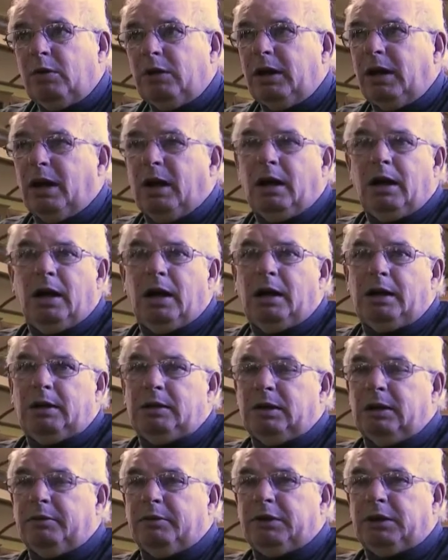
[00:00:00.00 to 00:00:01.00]
Yeah, I
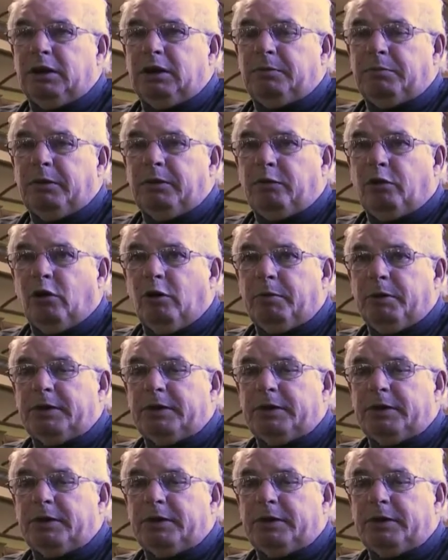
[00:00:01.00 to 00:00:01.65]
never did it before,